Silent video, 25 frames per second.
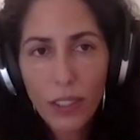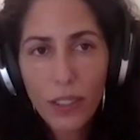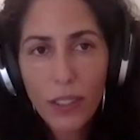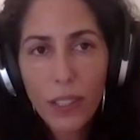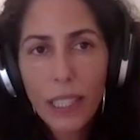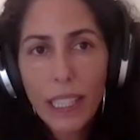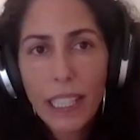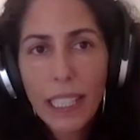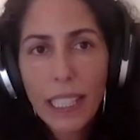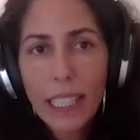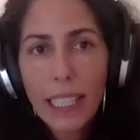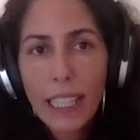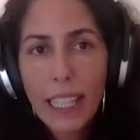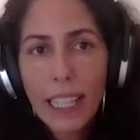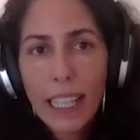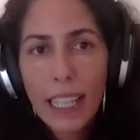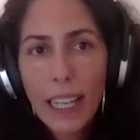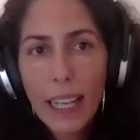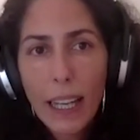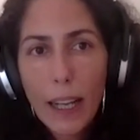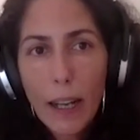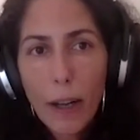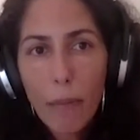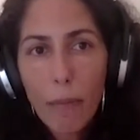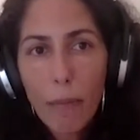No,
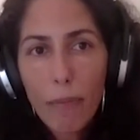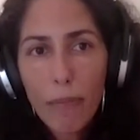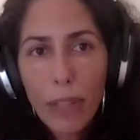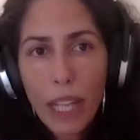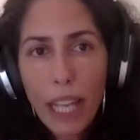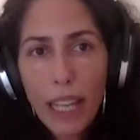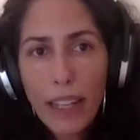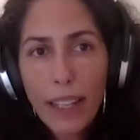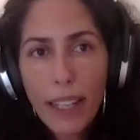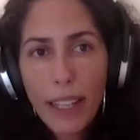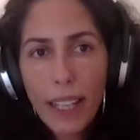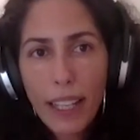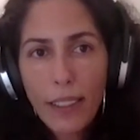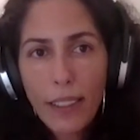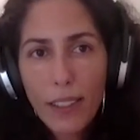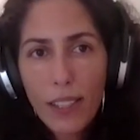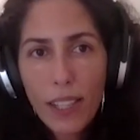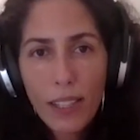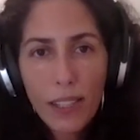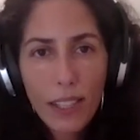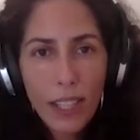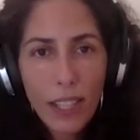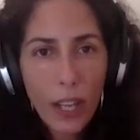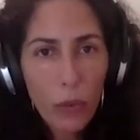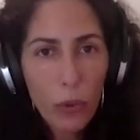and
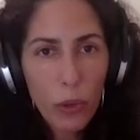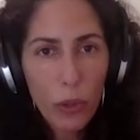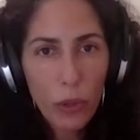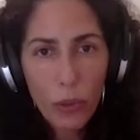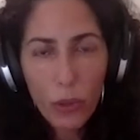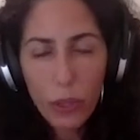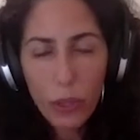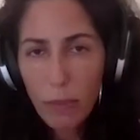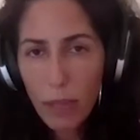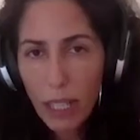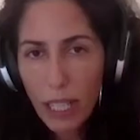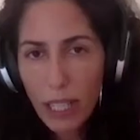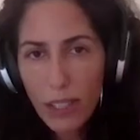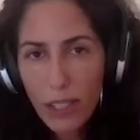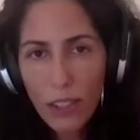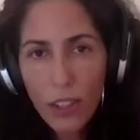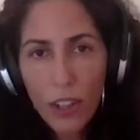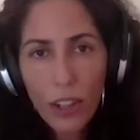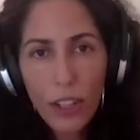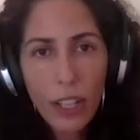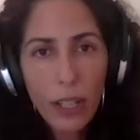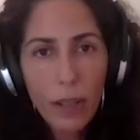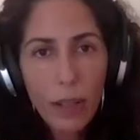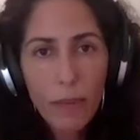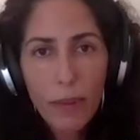since I work with many
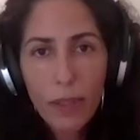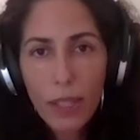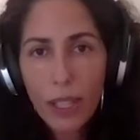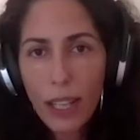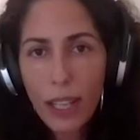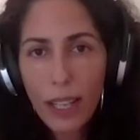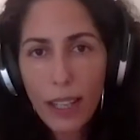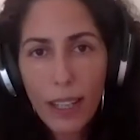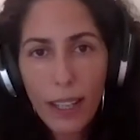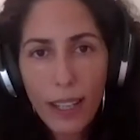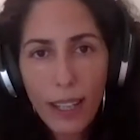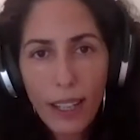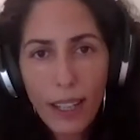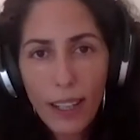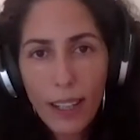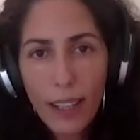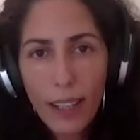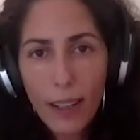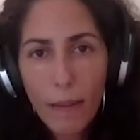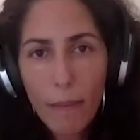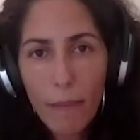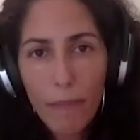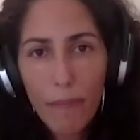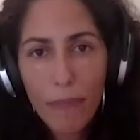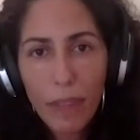startups, I
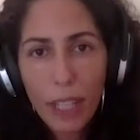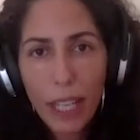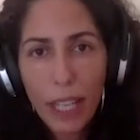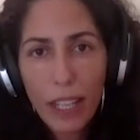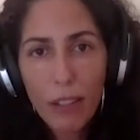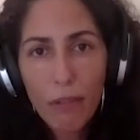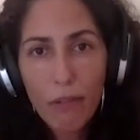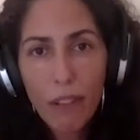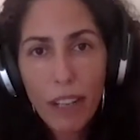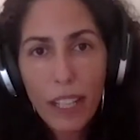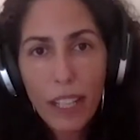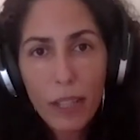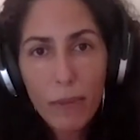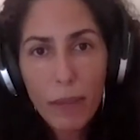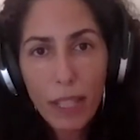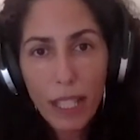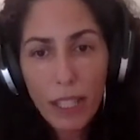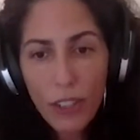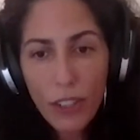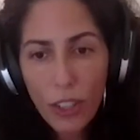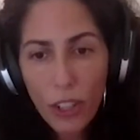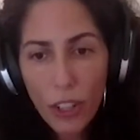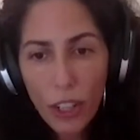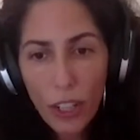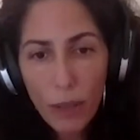advise
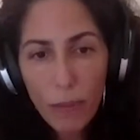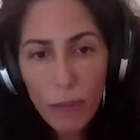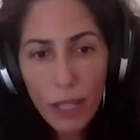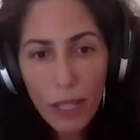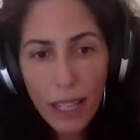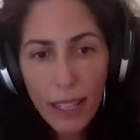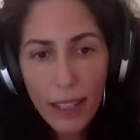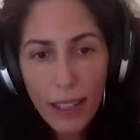many startups.